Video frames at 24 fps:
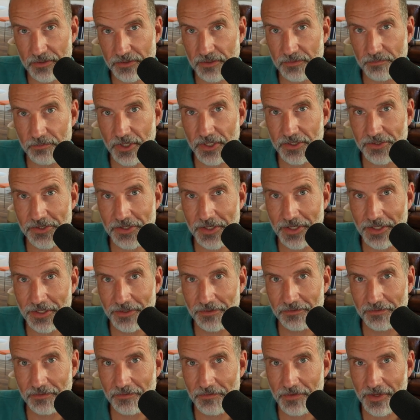spreadsheet
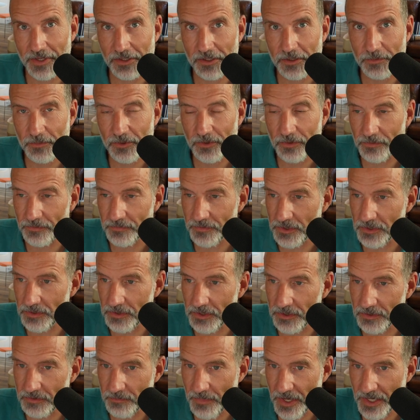is available if you
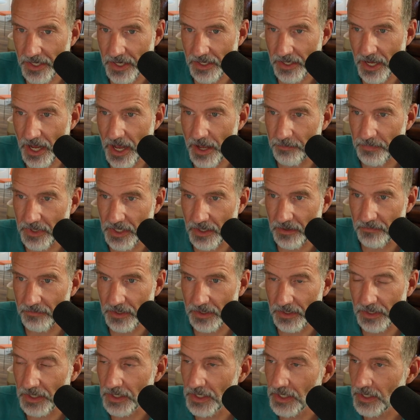just make a copy of
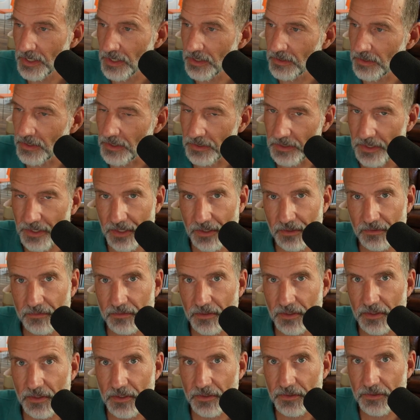it. The link is
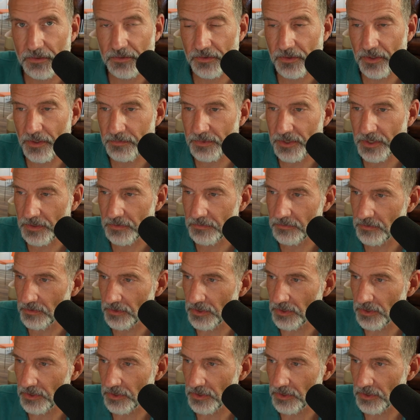in the description.